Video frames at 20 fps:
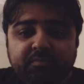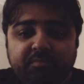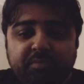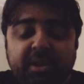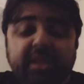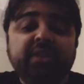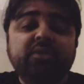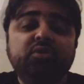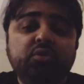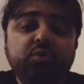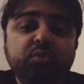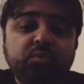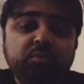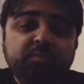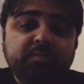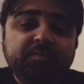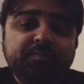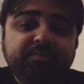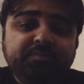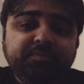please do.
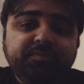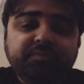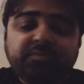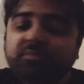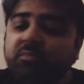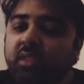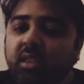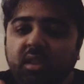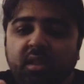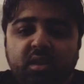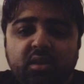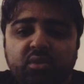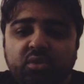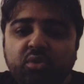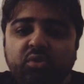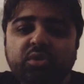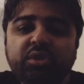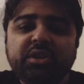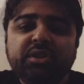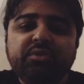
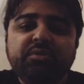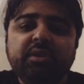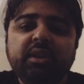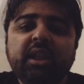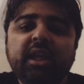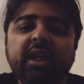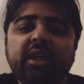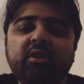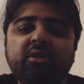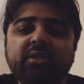Don't just rely